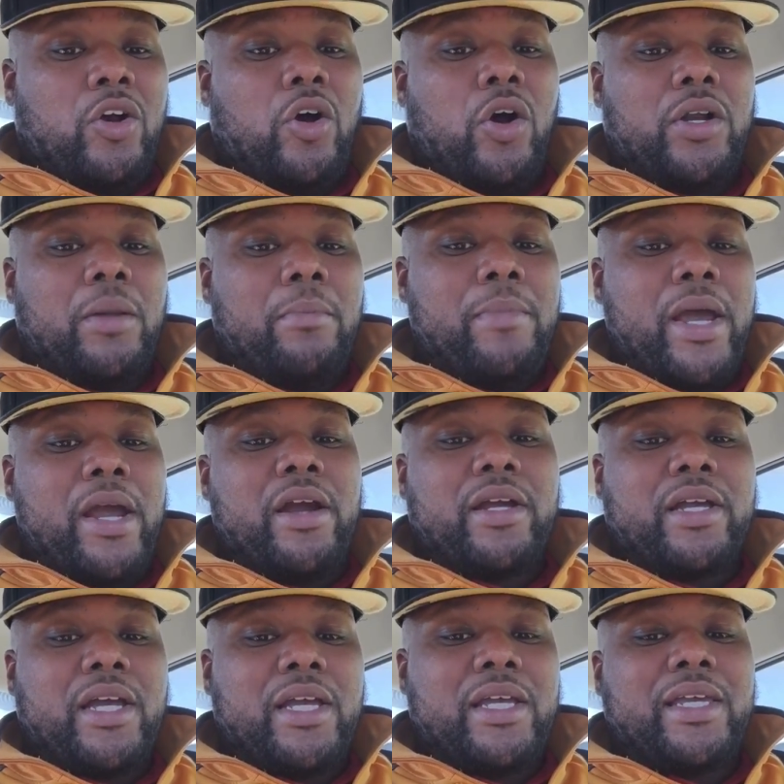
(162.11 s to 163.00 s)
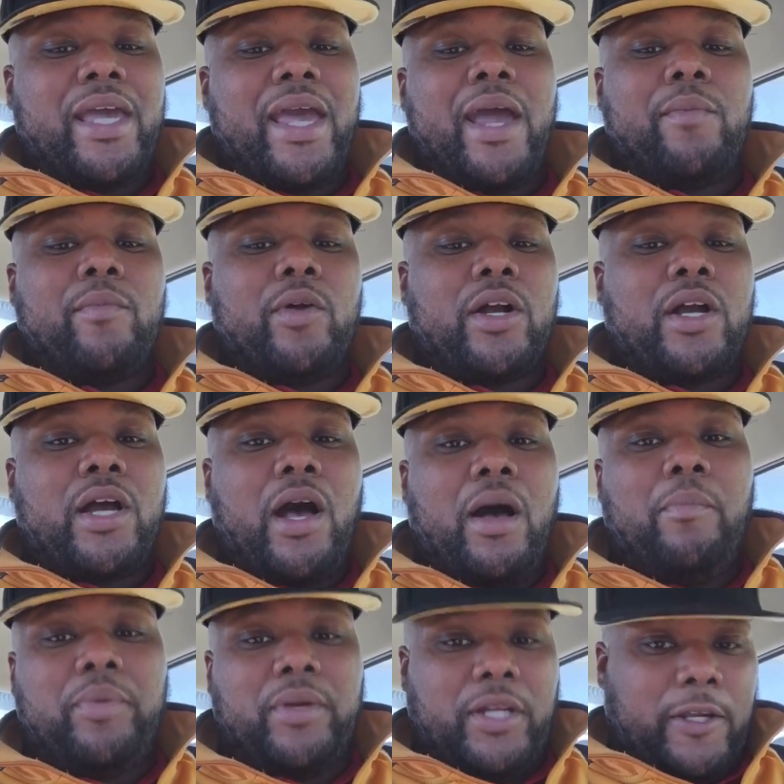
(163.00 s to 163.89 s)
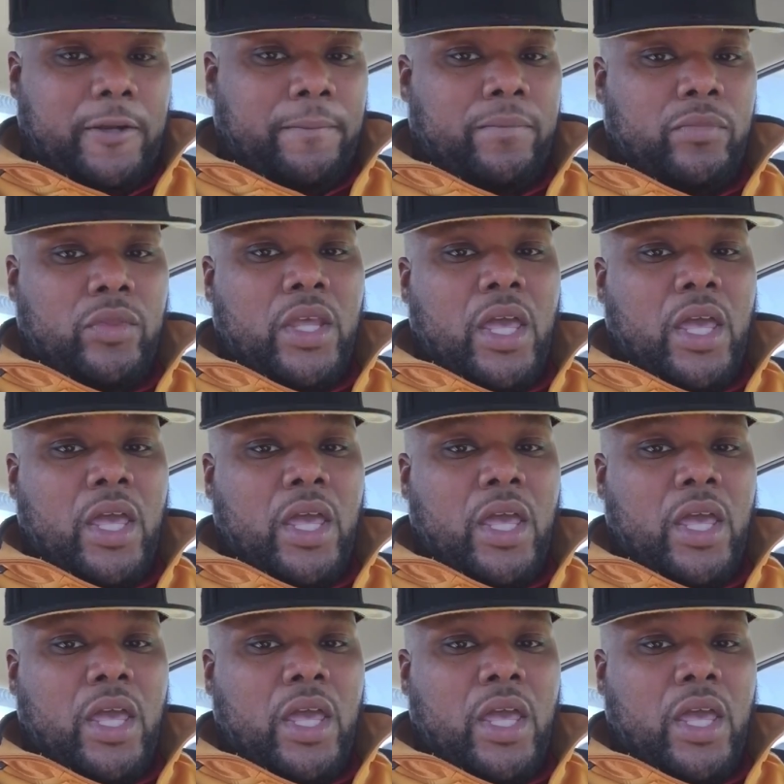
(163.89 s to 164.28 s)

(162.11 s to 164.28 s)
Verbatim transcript: called American Camera Company.